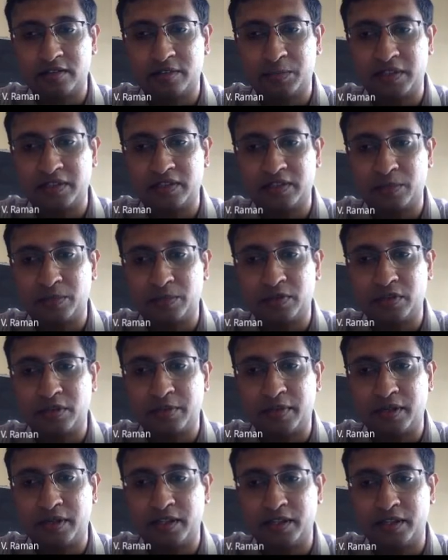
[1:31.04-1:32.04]
being
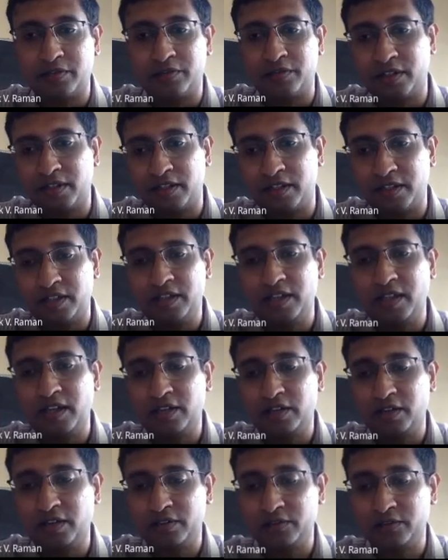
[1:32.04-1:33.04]
supported by TFRDA
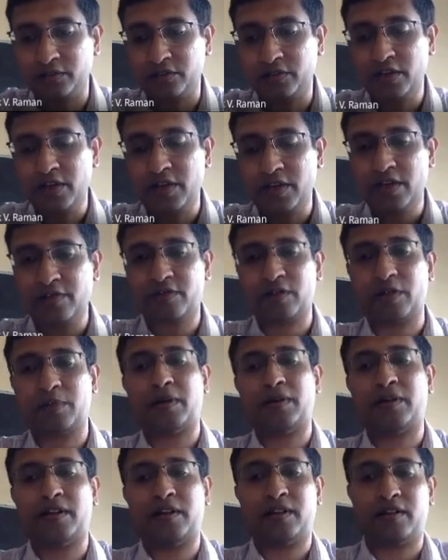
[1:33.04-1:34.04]
and also from
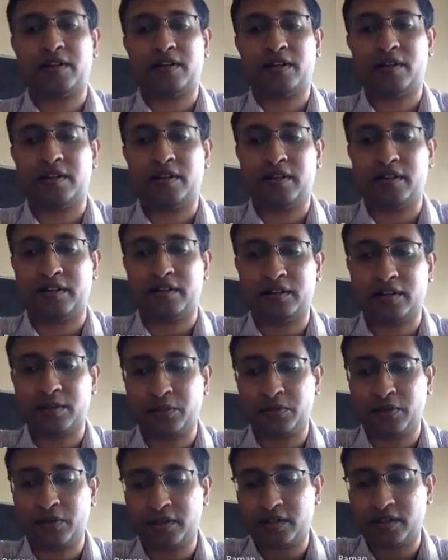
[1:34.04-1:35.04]
our
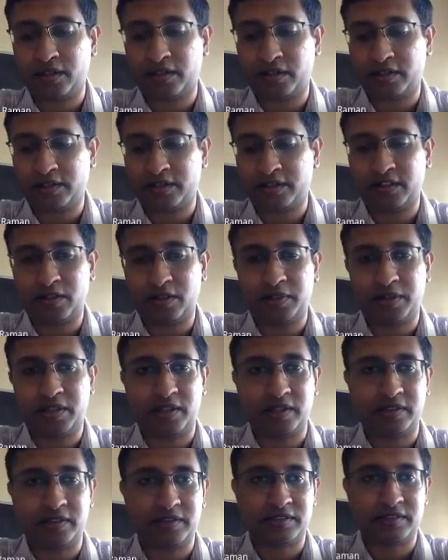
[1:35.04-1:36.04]
extramural SCRB
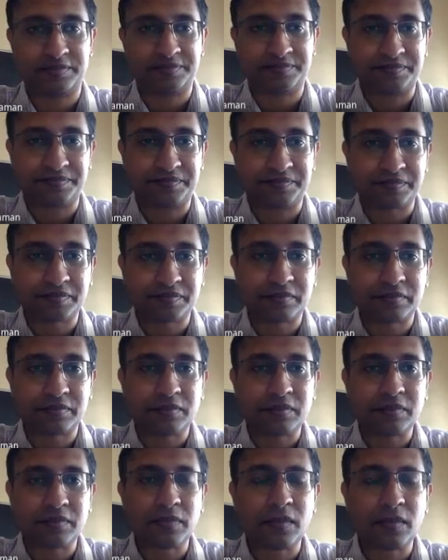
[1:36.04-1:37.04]
grants.
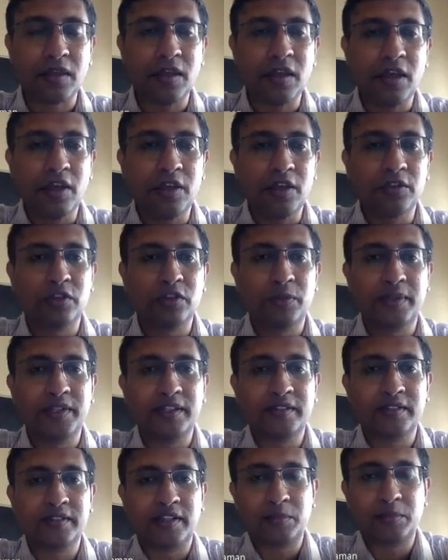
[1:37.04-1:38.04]
So with
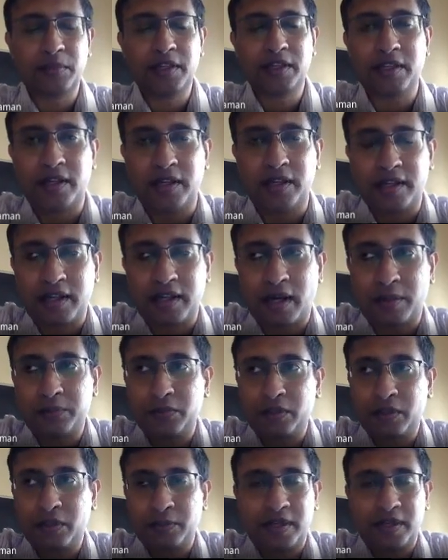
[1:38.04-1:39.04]
this, let me come
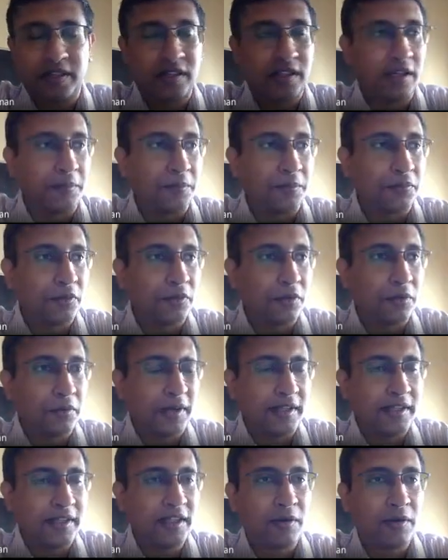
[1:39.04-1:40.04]
to the main theme. So
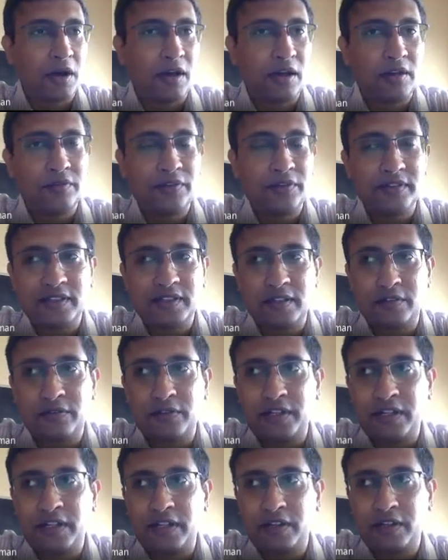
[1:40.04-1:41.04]
I think all of us are
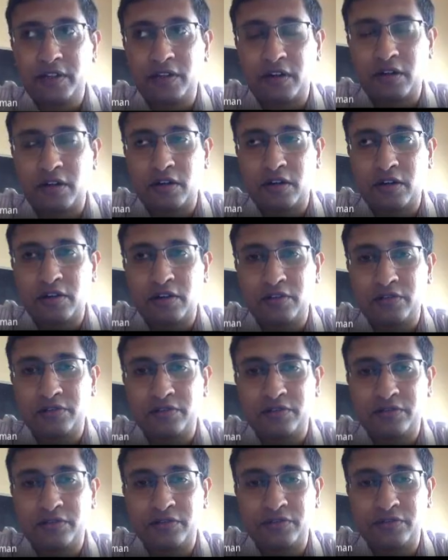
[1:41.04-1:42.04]
aware of
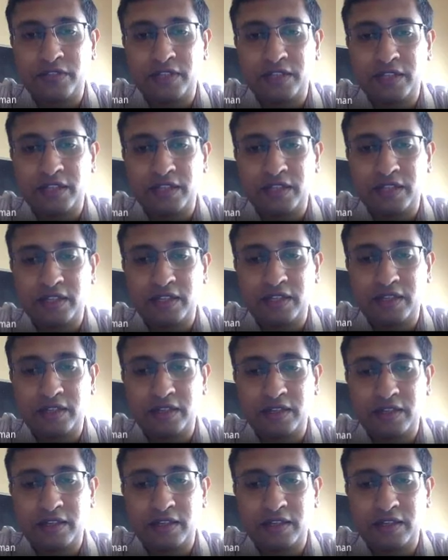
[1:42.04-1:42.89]
the